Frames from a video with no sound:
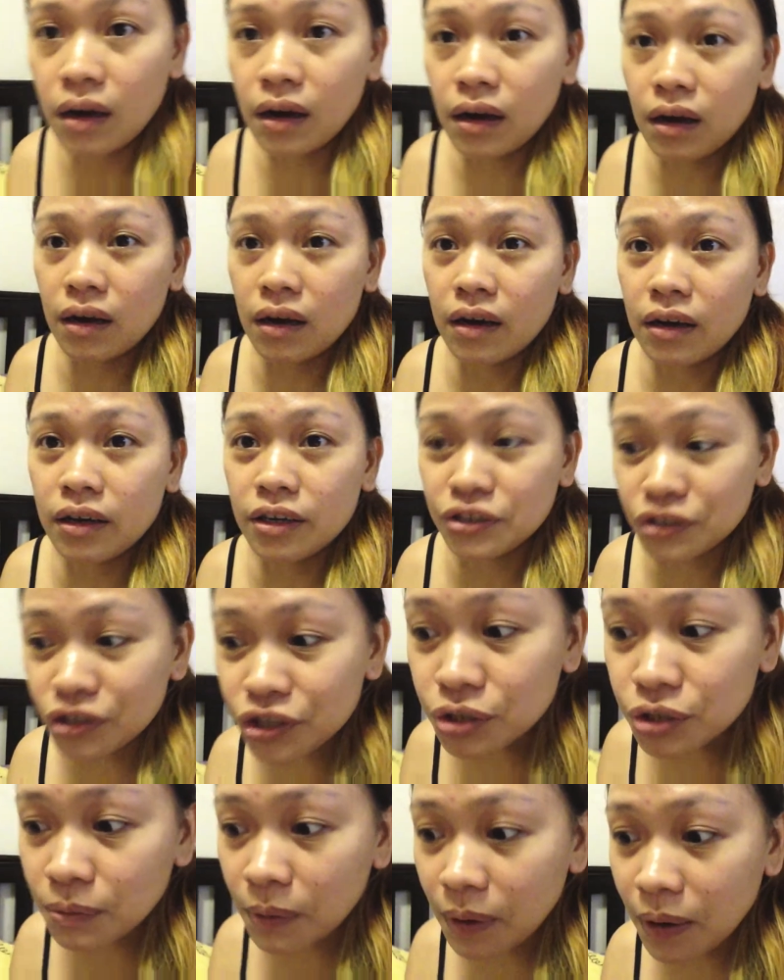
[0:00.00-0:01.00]
As
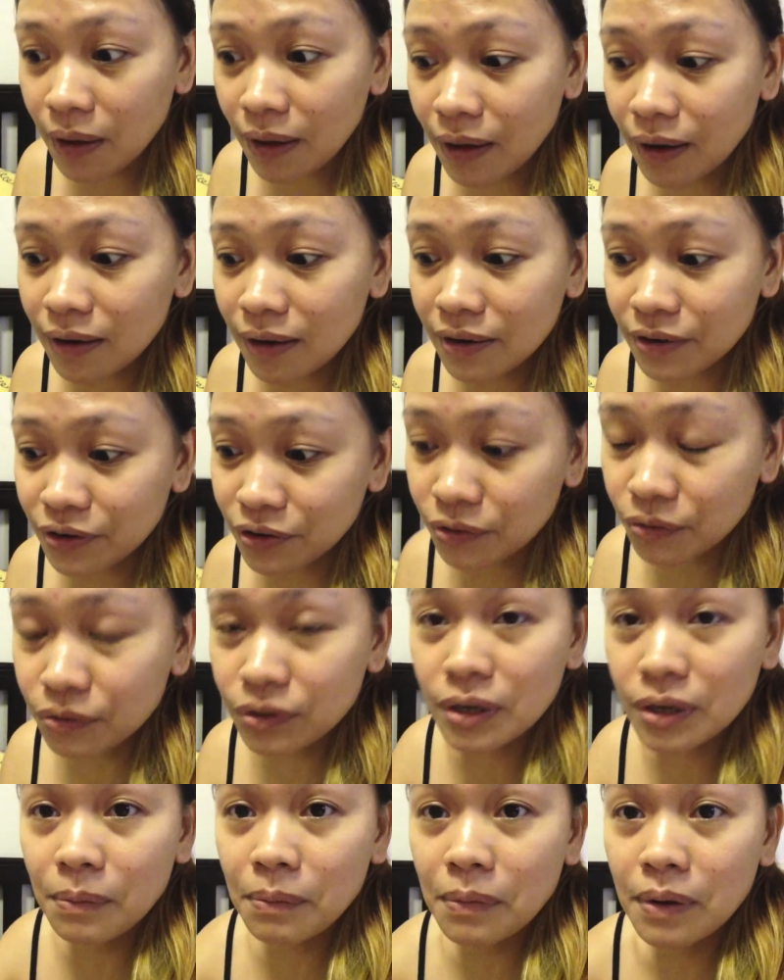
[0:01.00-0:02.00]
usual, you know
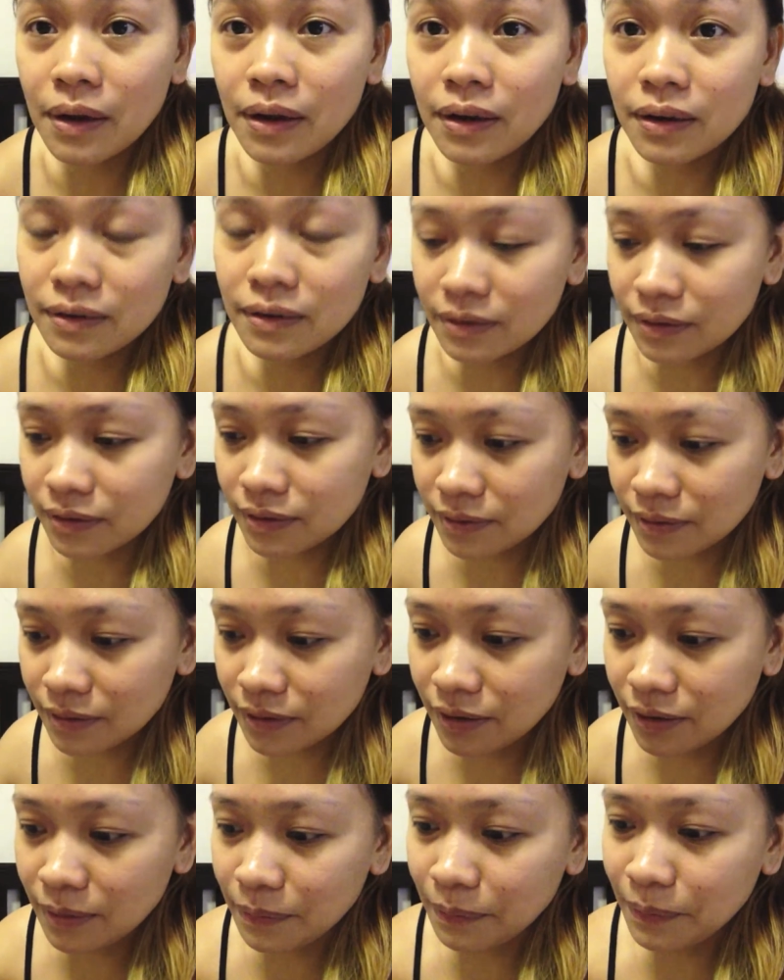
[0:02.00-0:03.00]
naman,
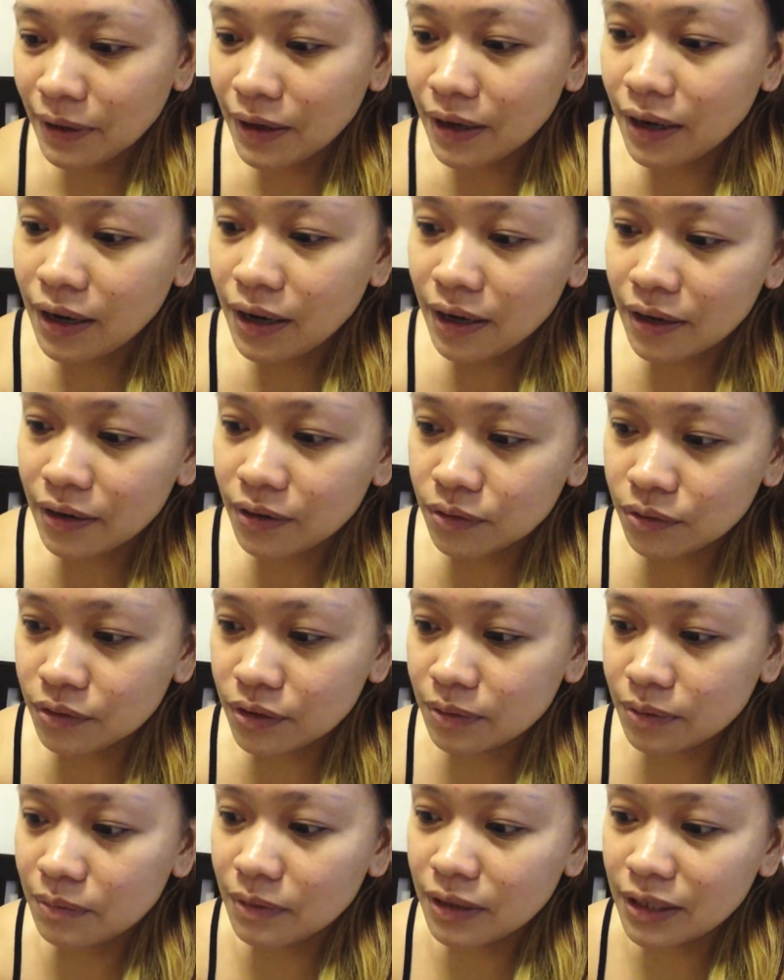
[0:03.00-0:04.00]
pagka ano,
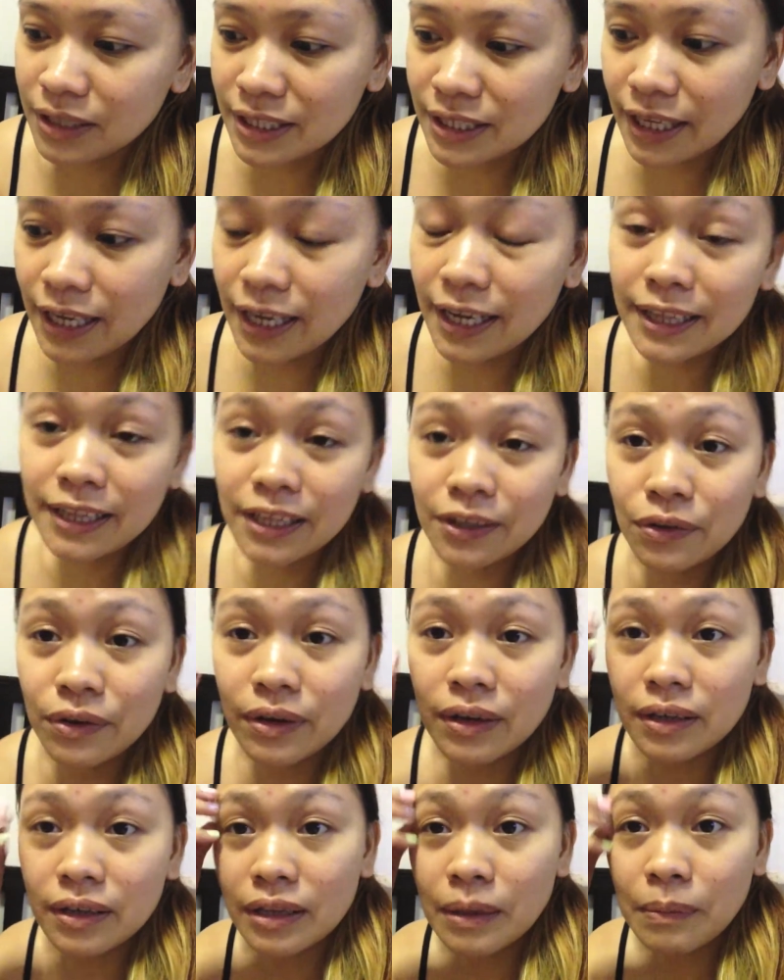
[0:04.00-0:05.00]
magstay ka dito
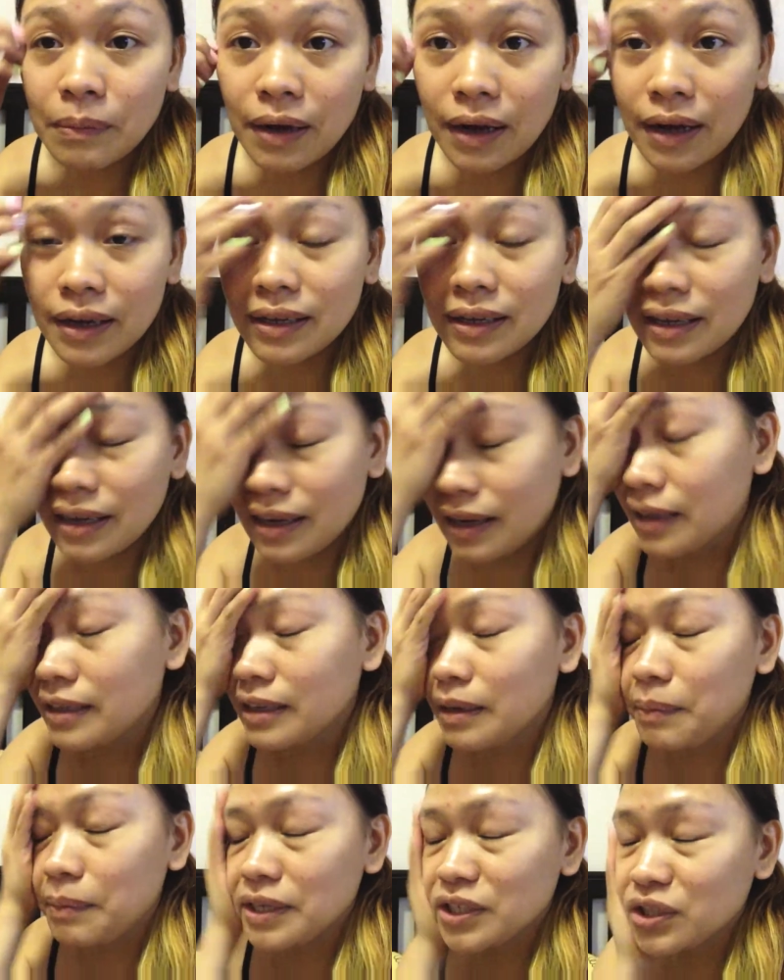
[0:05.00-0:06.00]
ng, di ba,
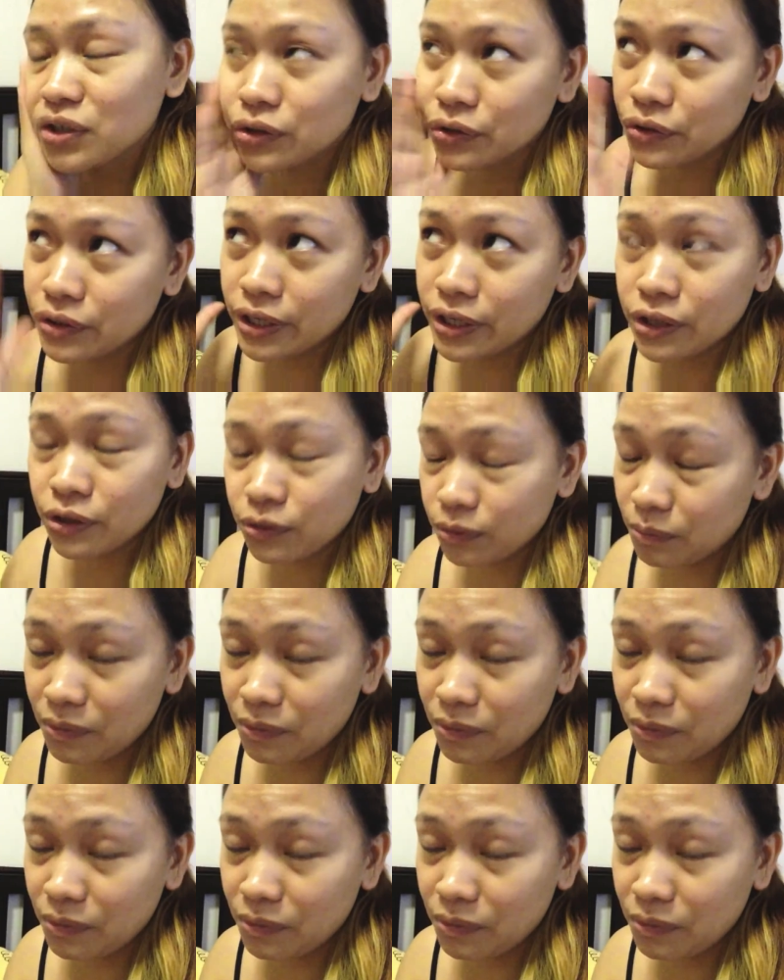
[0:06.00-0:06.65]
na-mention ko na to